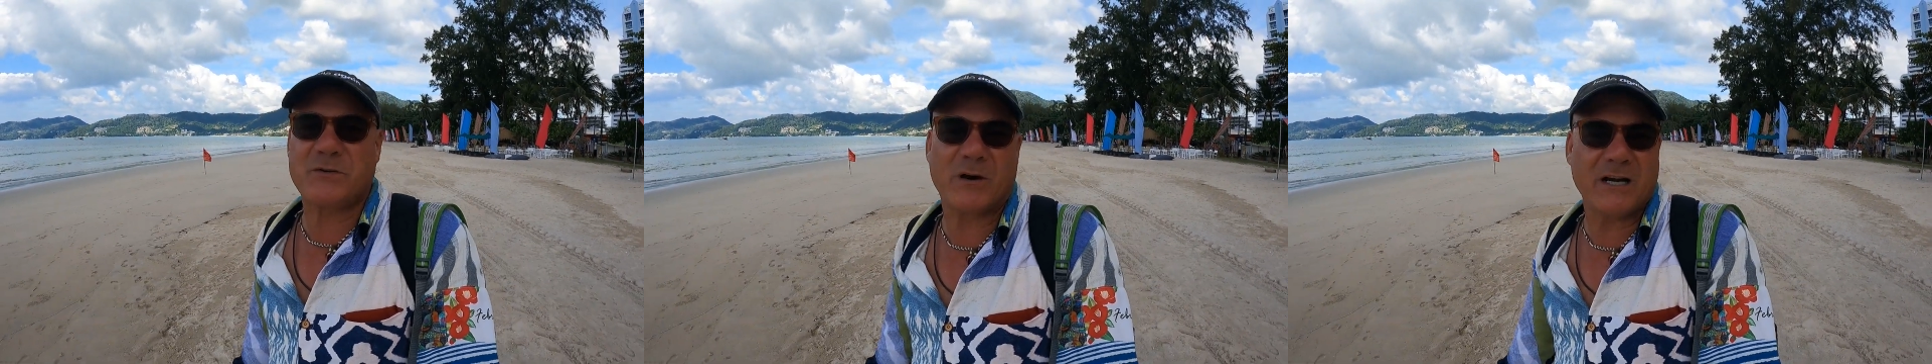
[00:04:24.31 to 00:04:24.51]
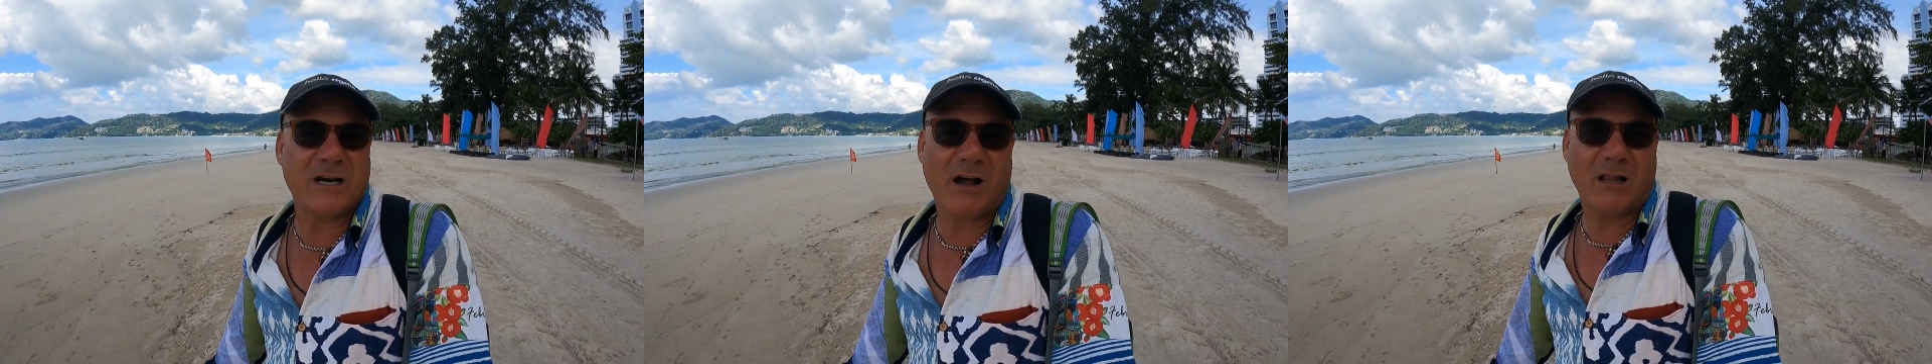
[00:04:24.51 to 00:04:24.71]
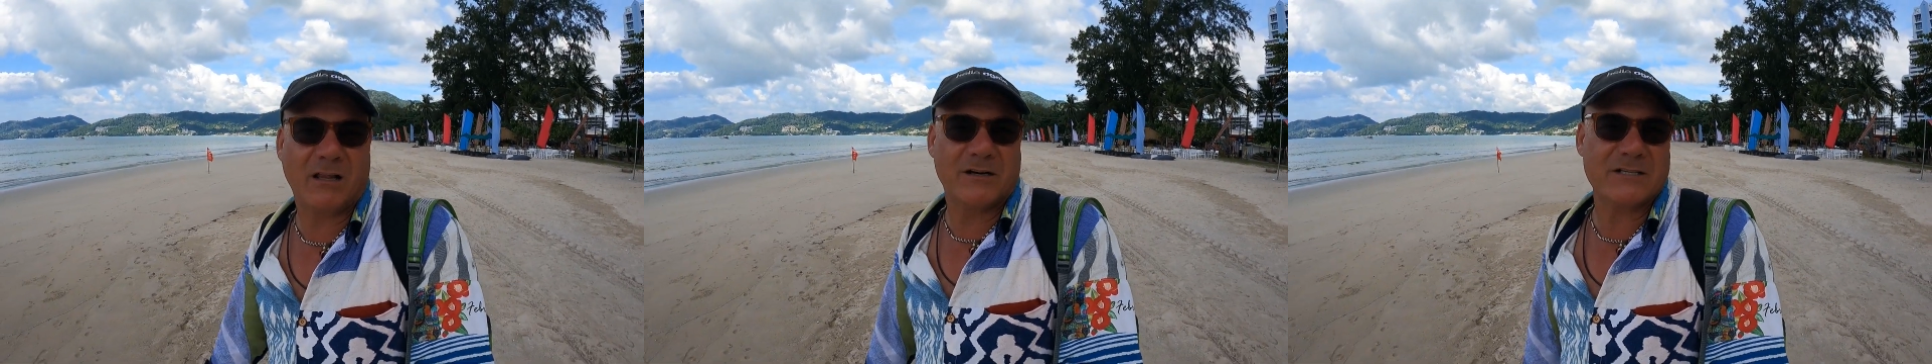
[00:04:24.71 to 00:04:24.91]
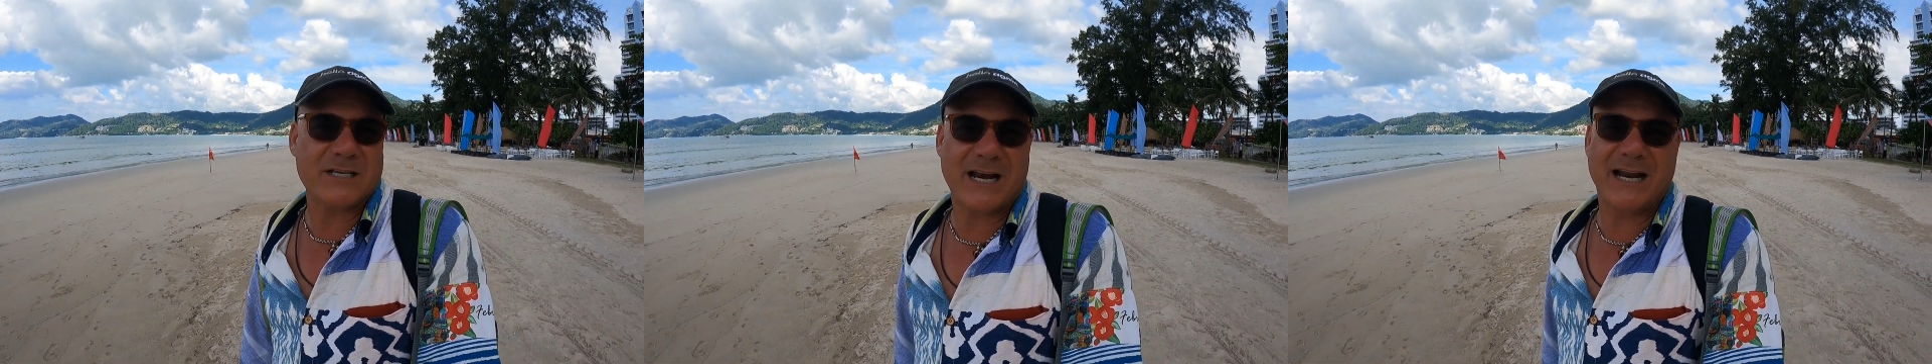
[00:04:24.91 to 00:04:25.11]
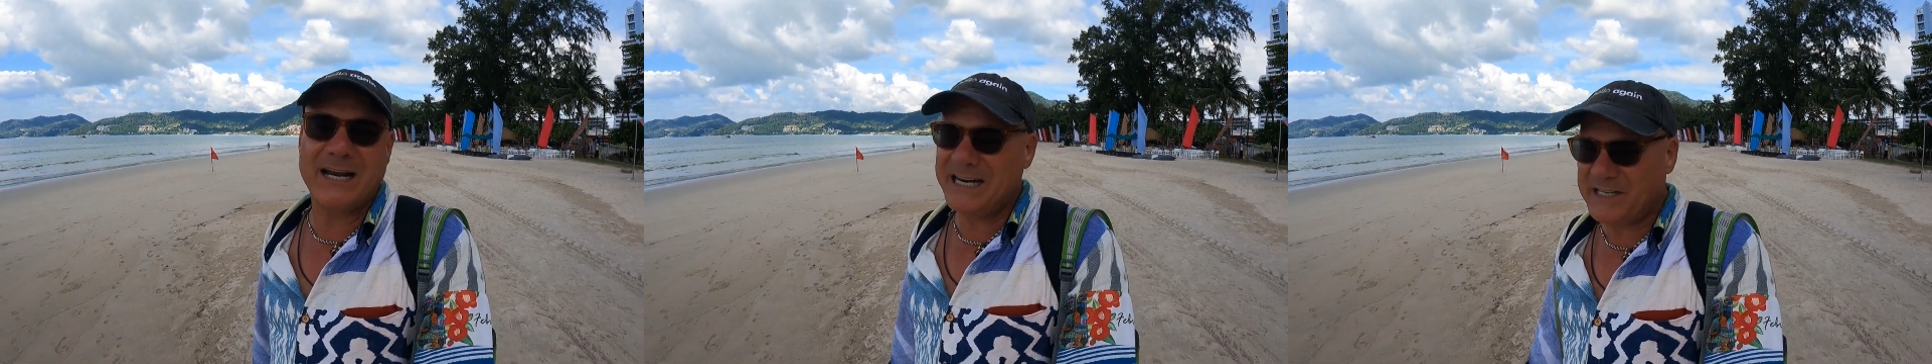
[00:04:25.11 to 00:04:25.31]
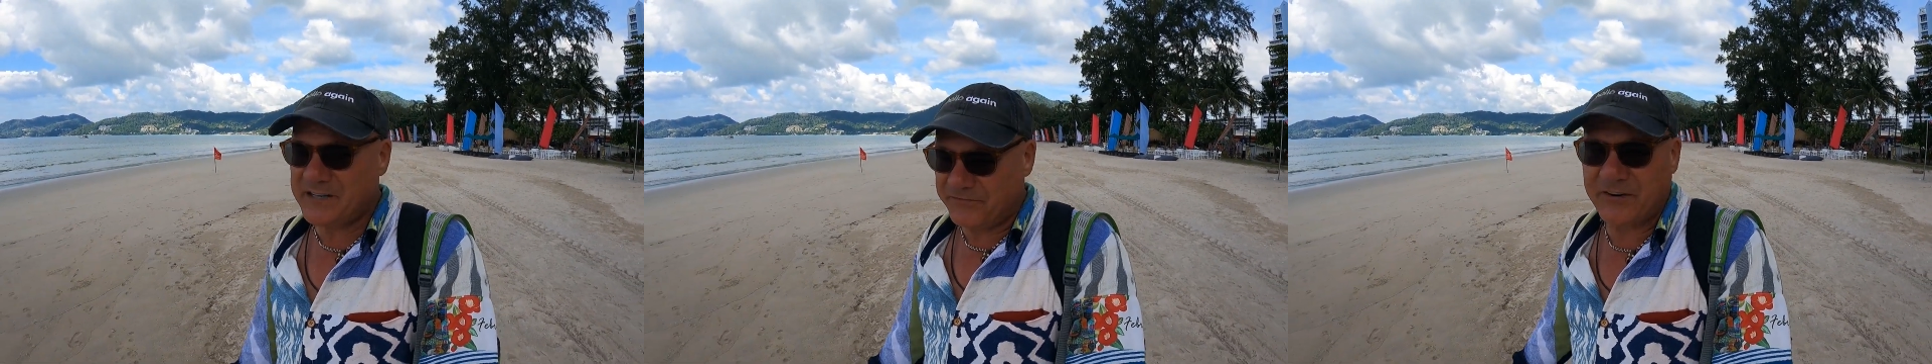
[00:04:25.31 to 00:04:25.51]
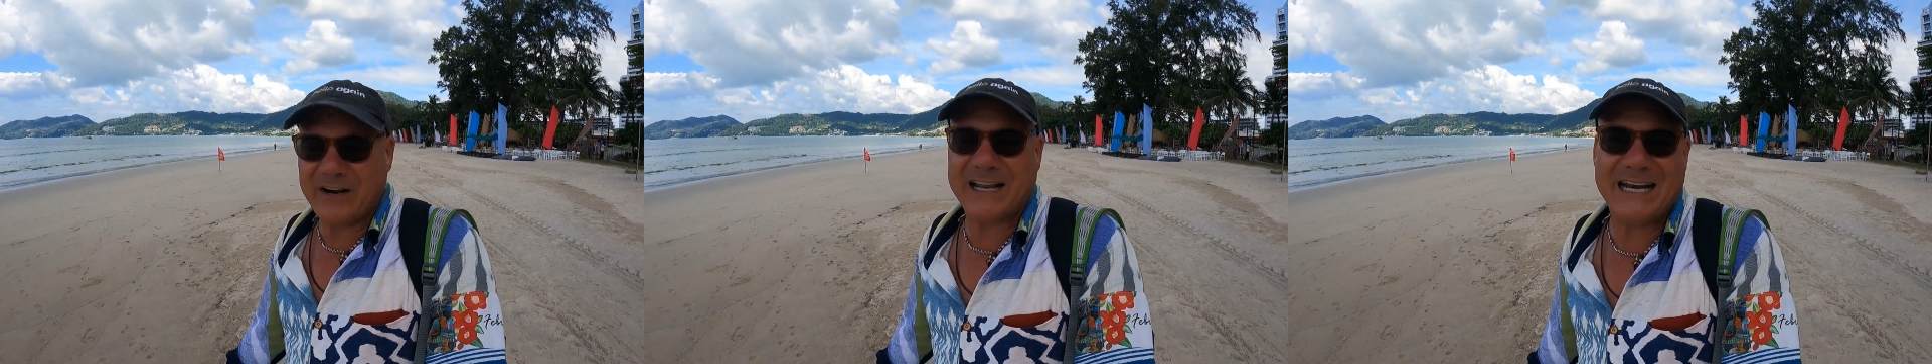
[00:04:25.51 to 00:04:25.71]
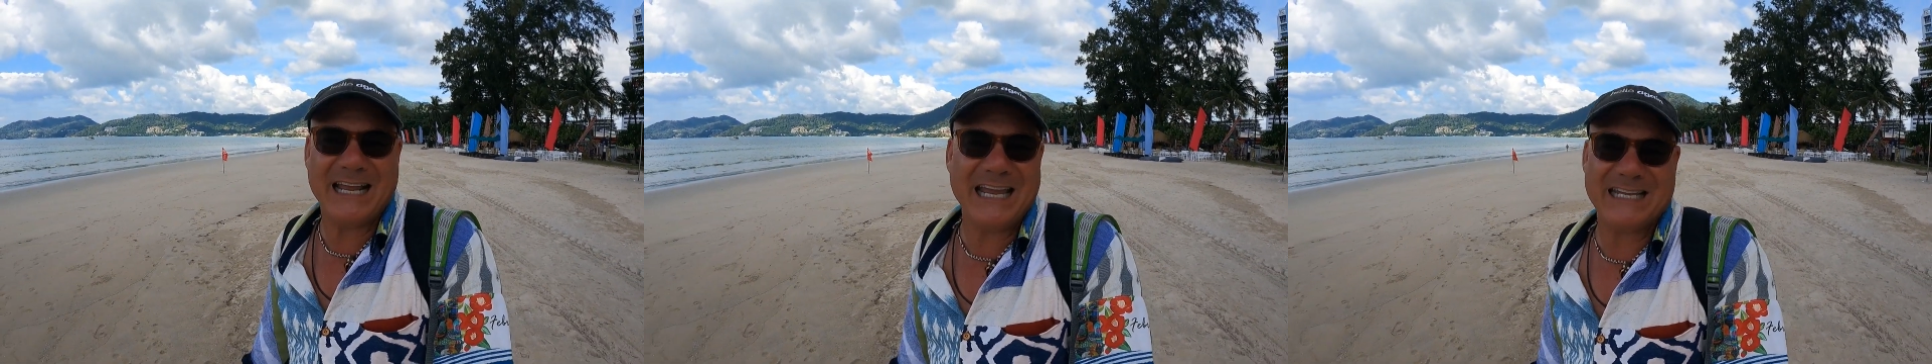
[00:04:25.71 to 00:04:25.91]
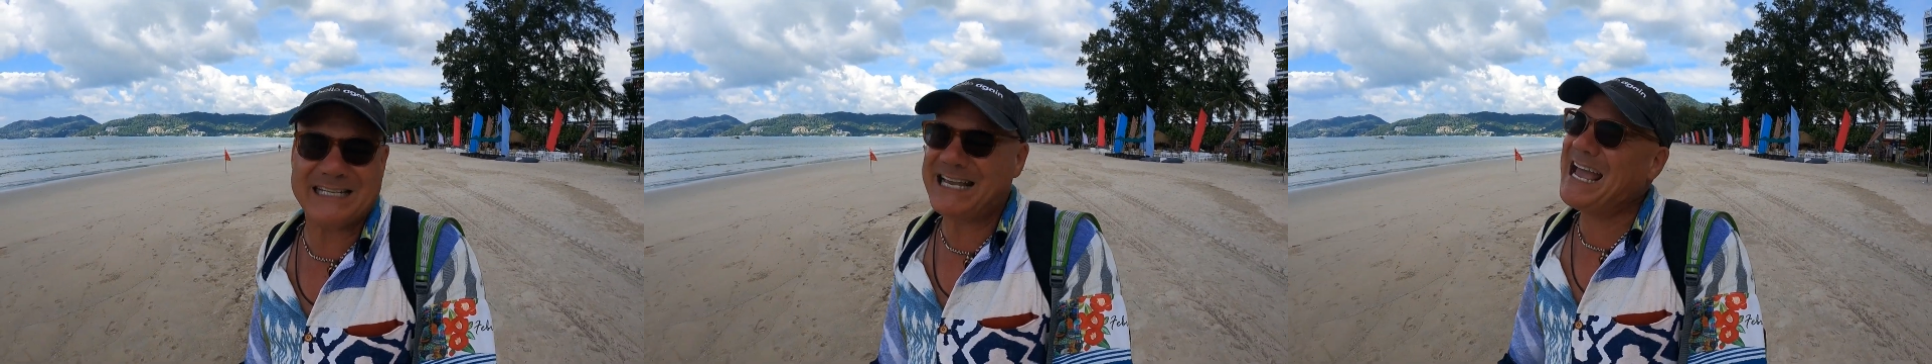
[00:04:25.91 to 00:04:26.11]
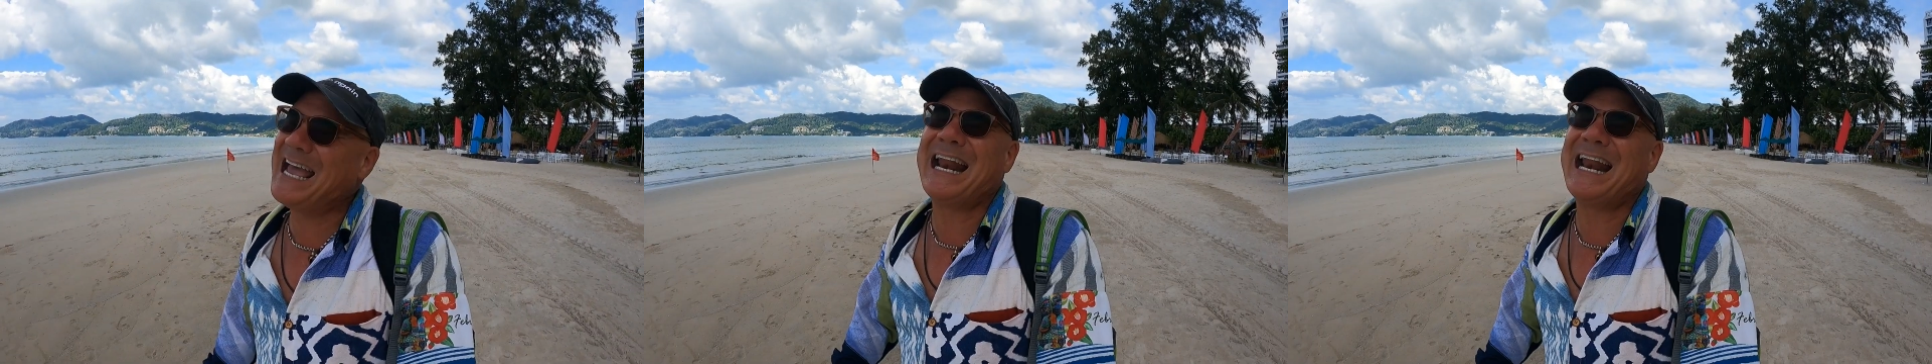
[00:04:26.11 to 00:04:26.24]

$20 and I need to friggin' eat.